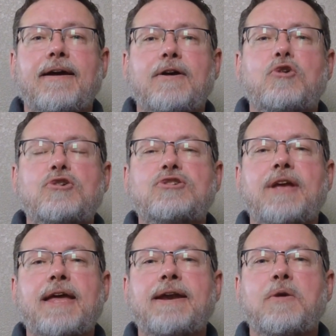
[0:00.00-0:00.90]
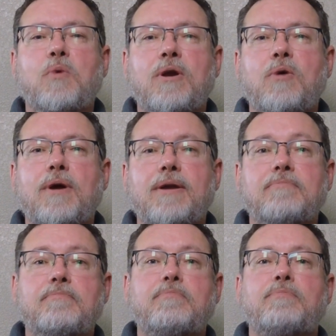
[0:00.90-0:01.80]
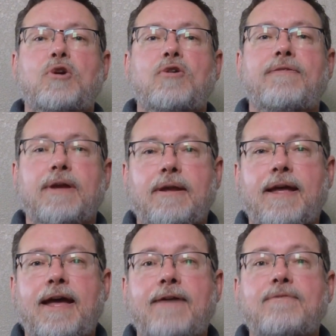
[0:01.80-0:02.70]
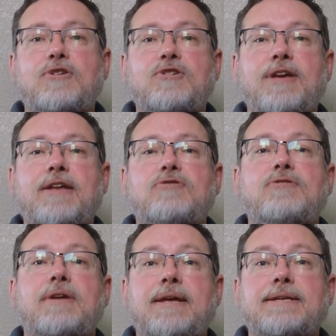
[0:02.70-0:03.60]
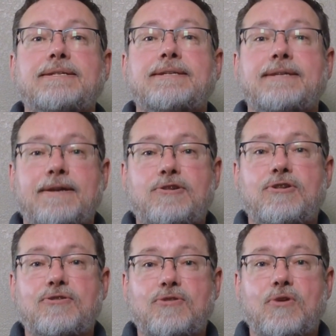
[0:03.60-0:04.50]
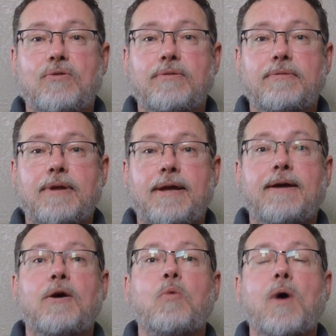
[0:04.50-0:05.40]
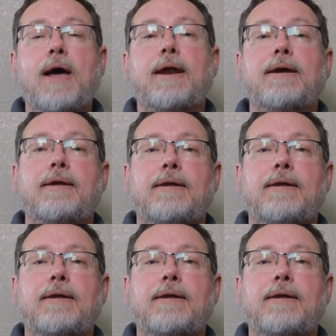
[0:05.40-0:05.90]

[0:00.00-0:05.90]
Christianity 101. Perfect. Average age, 6 years old. Awana,